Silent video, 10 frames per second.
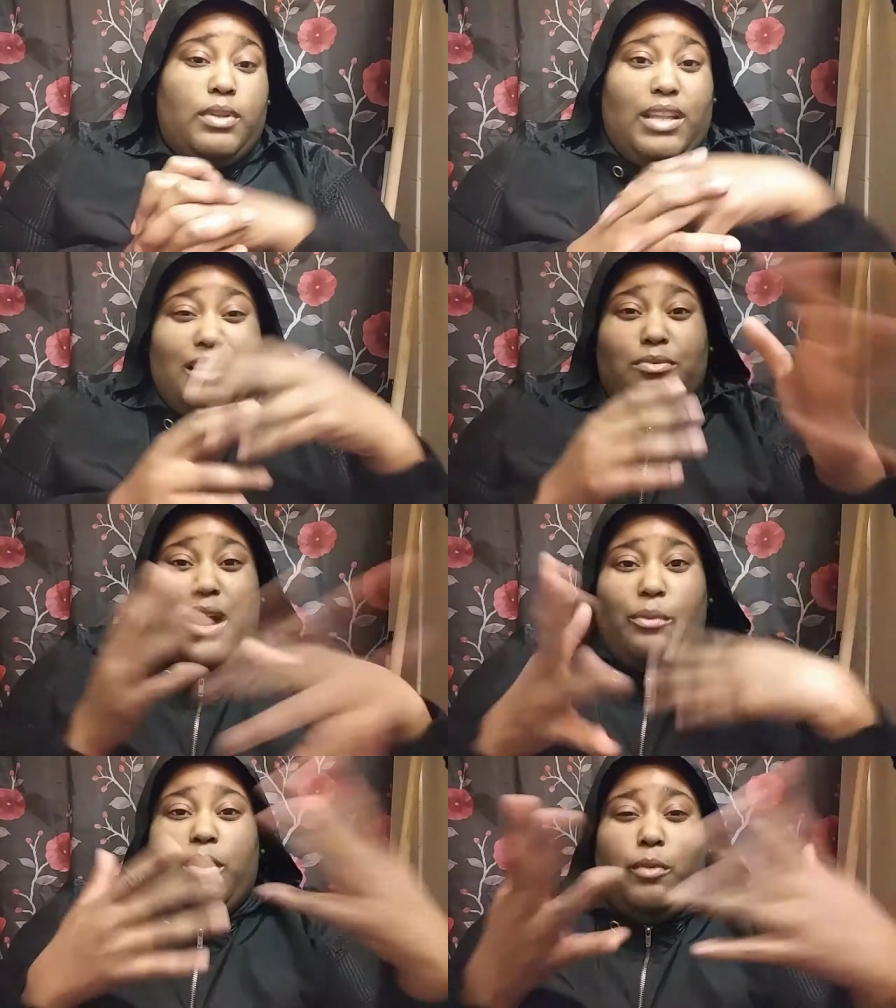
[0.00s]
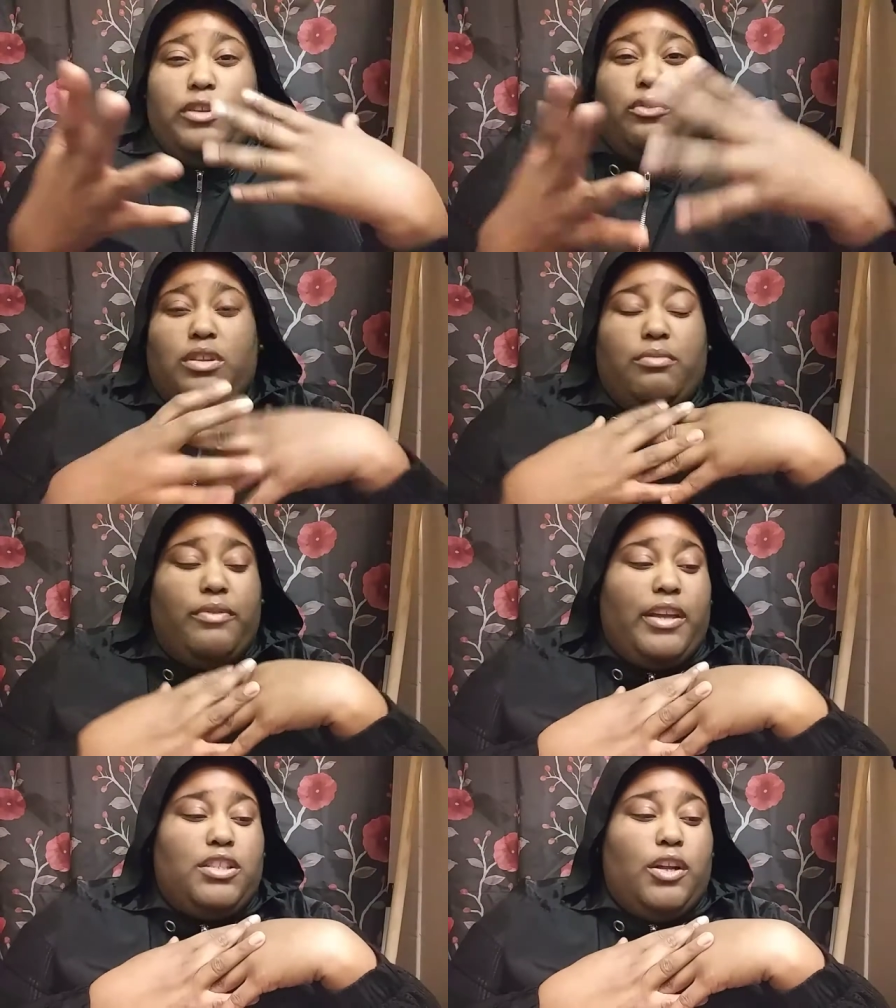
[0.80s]
that's what I really want to do this
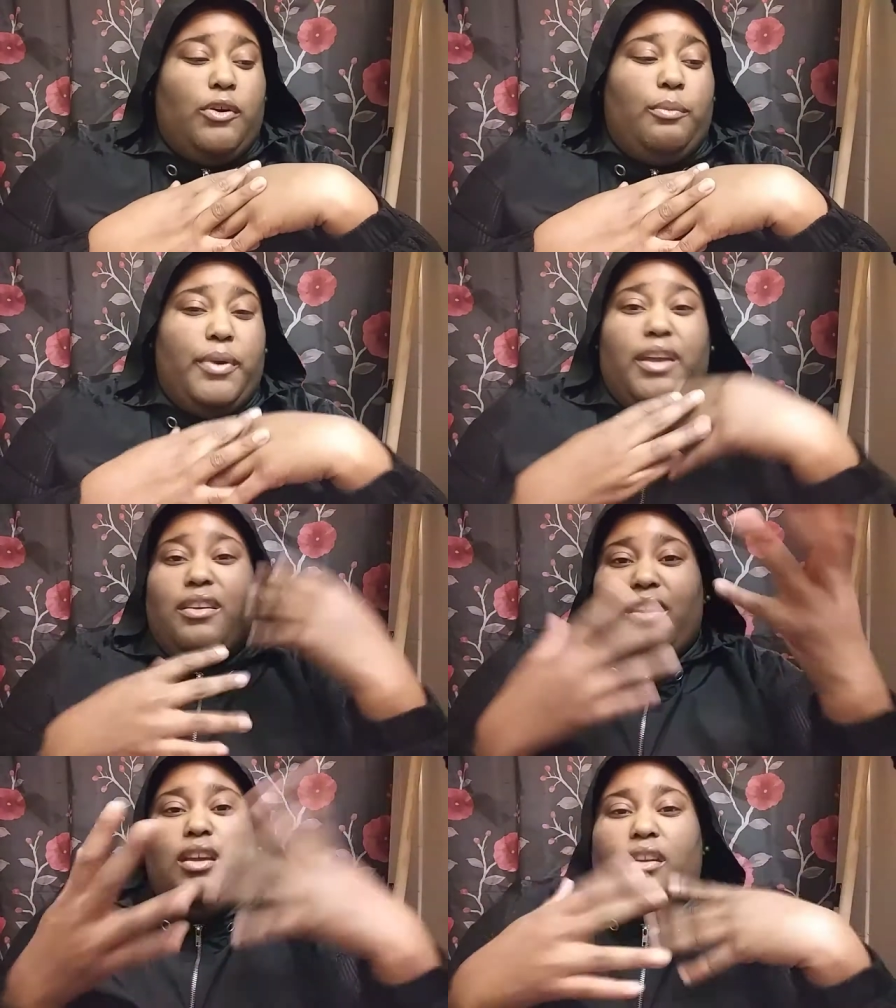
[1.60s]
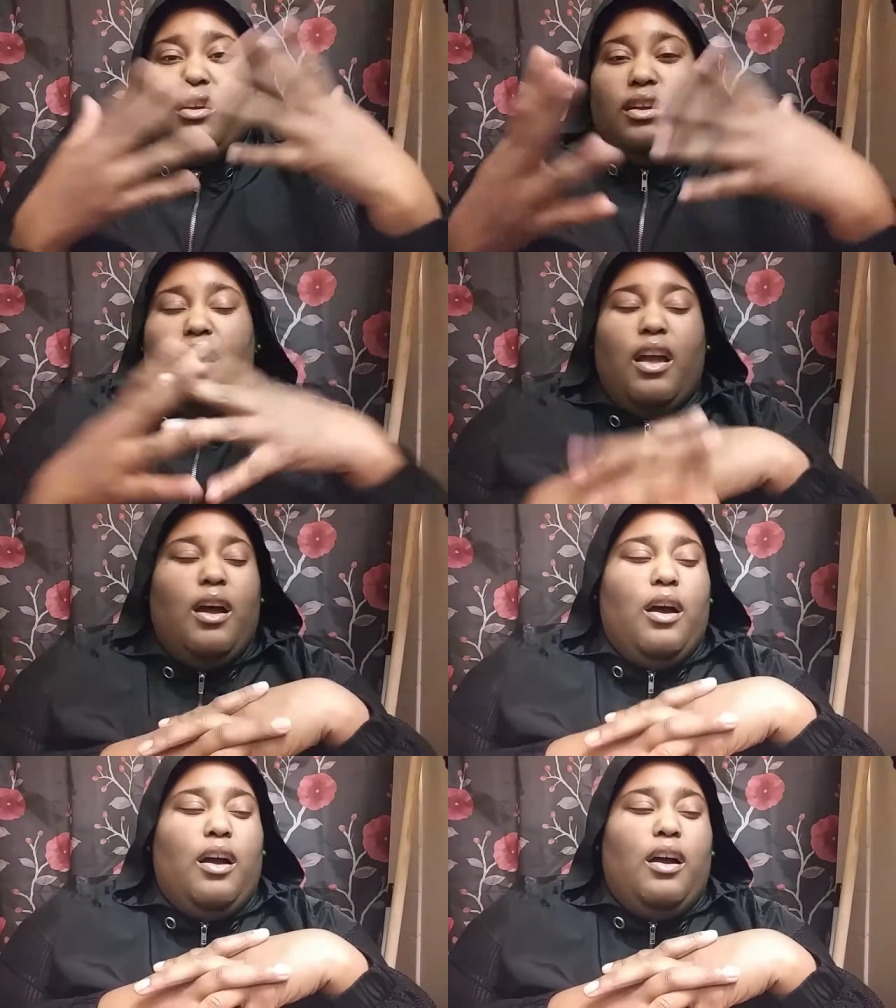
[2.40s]
reflection on, but
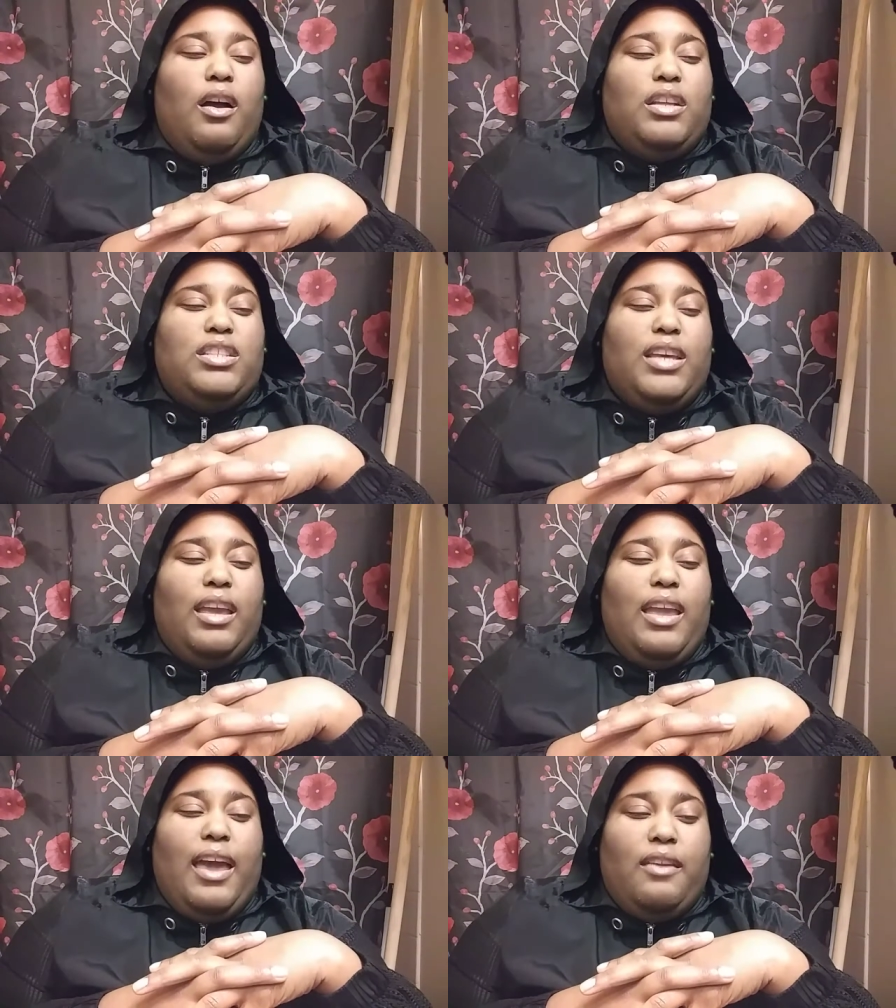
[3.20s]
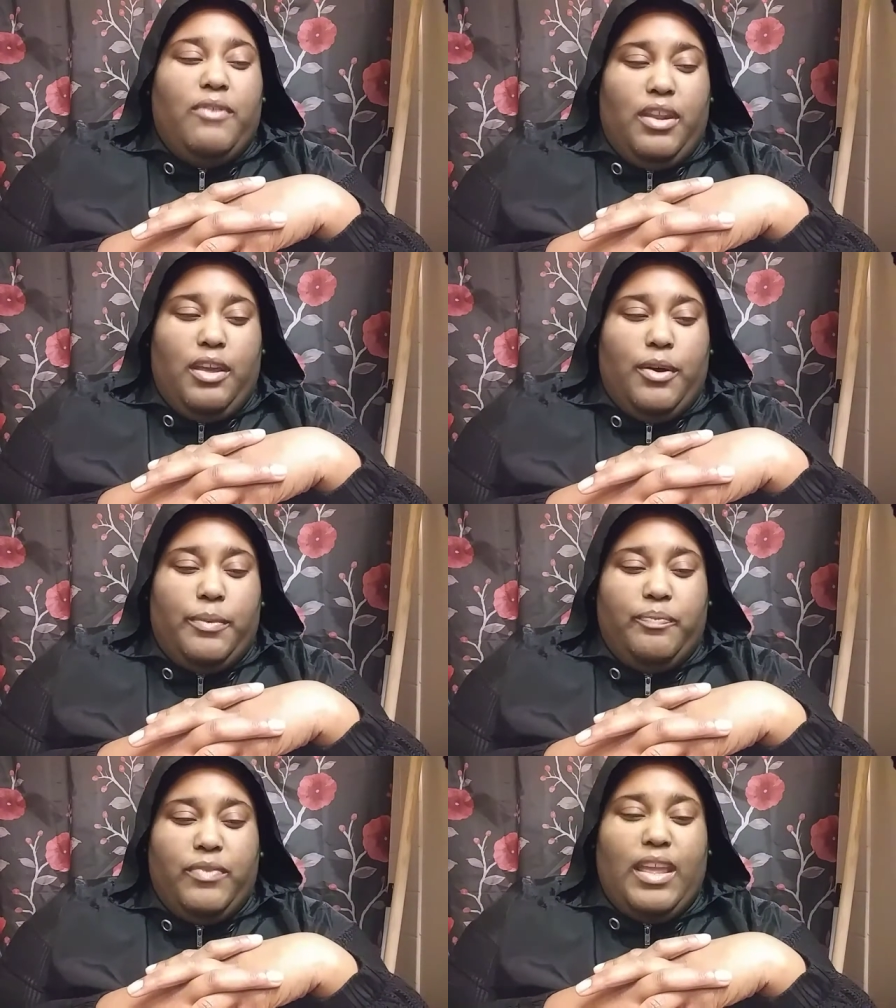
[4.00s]
Tae had a
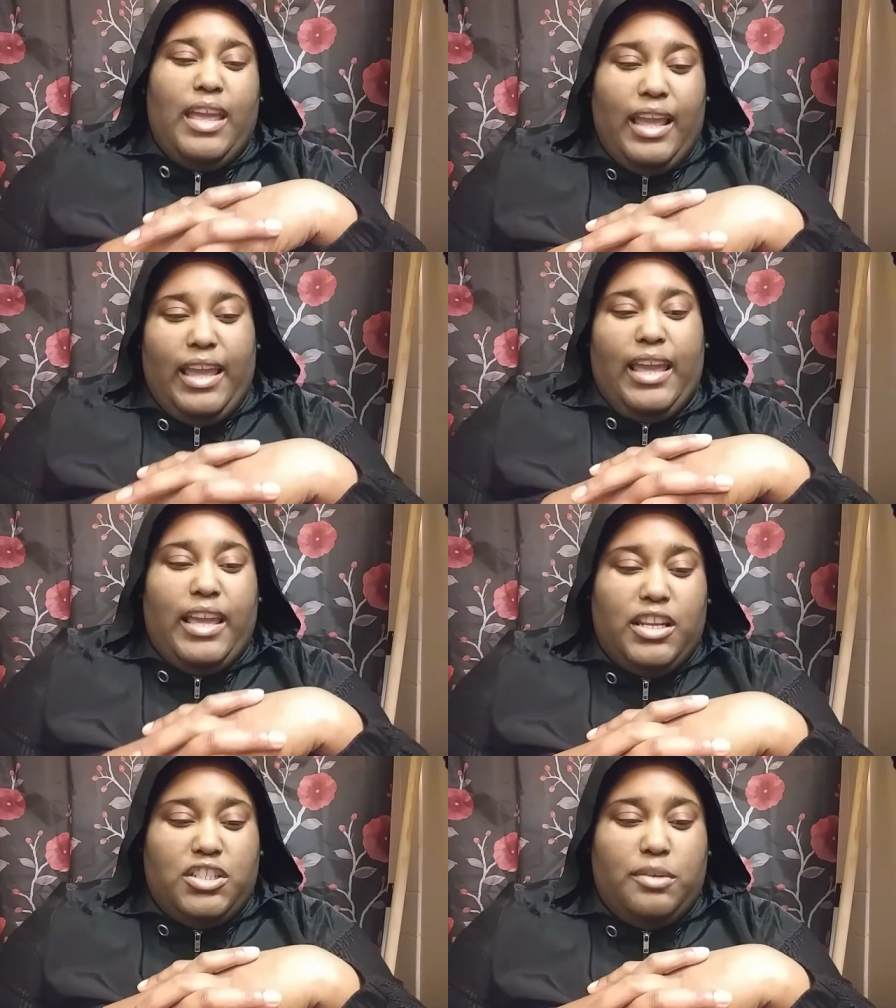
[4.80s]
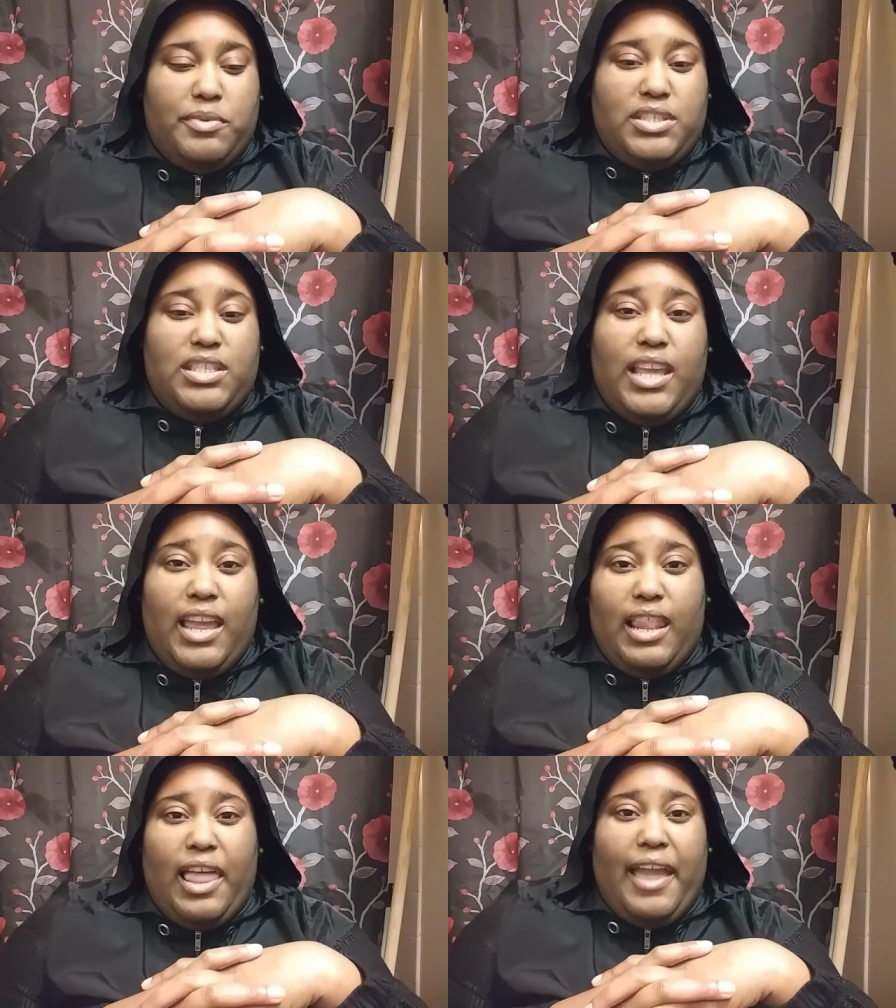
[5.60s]
video and she was
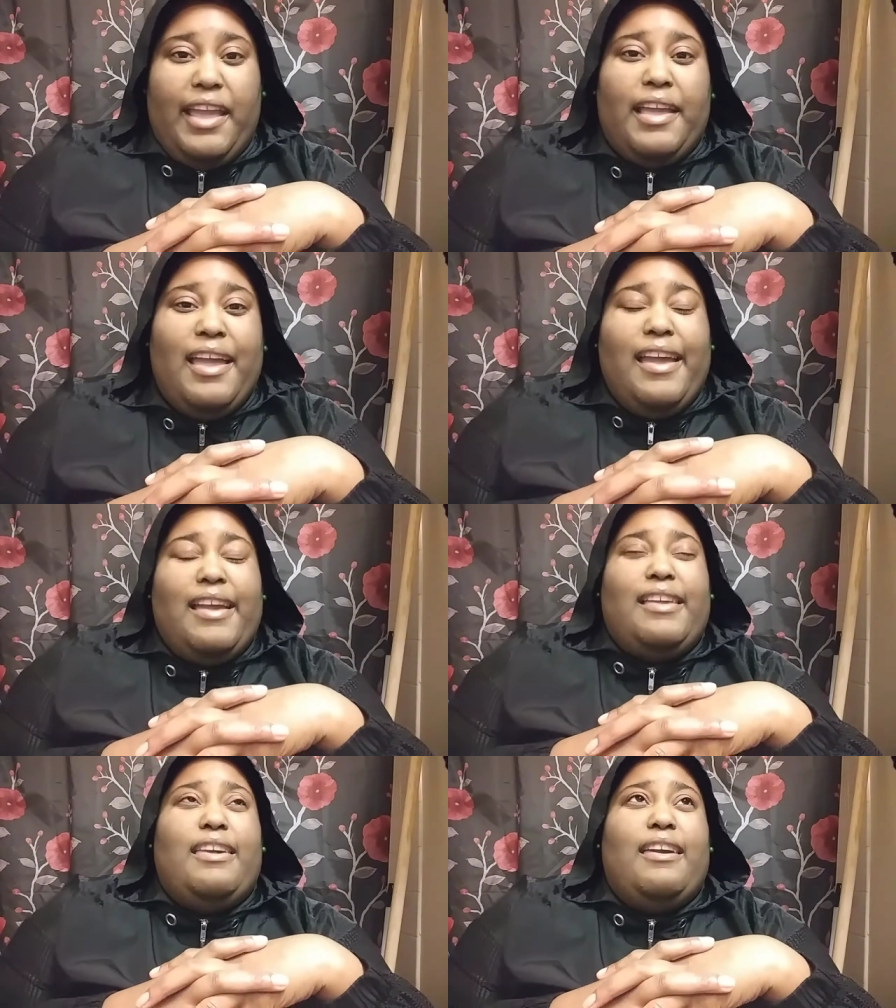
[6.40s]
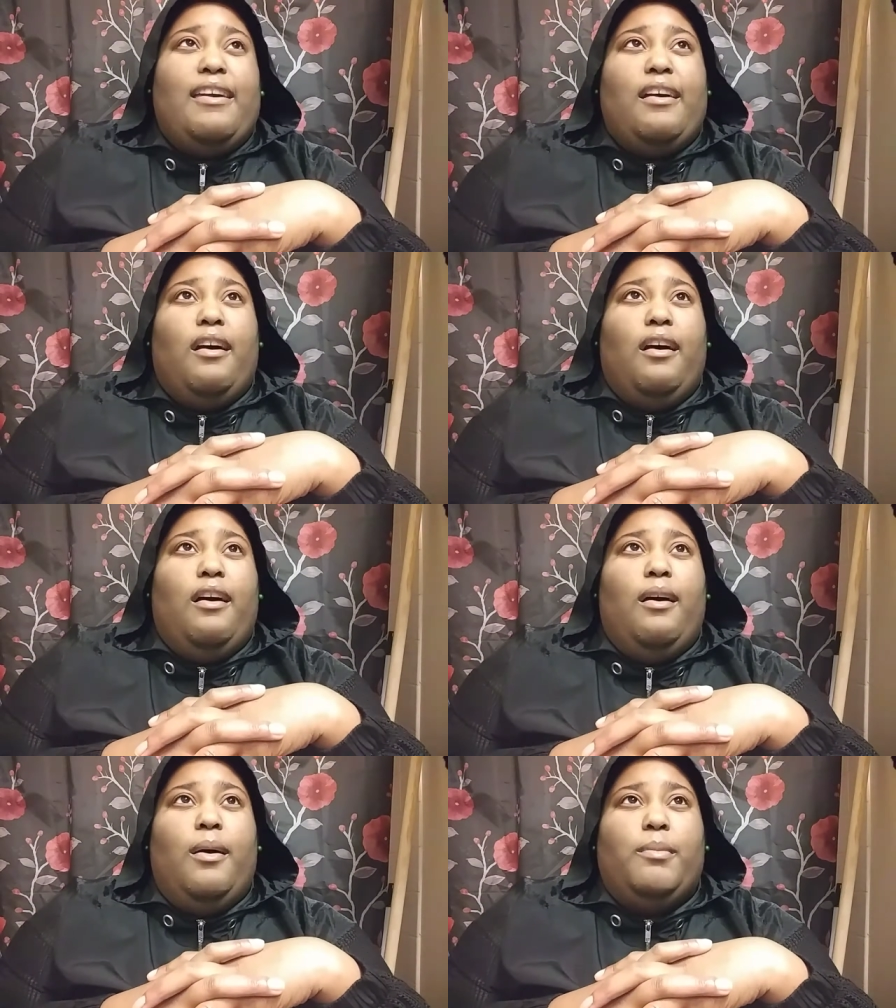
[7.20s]
saying like yeah
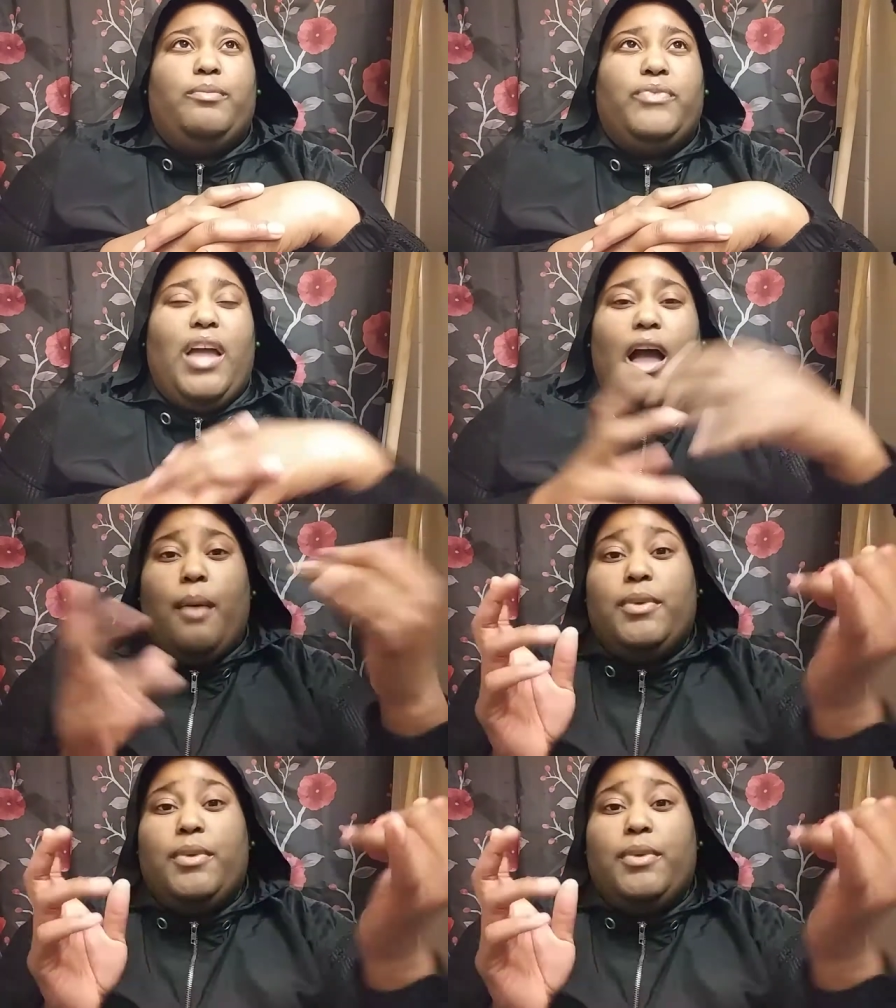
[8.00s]
um i'm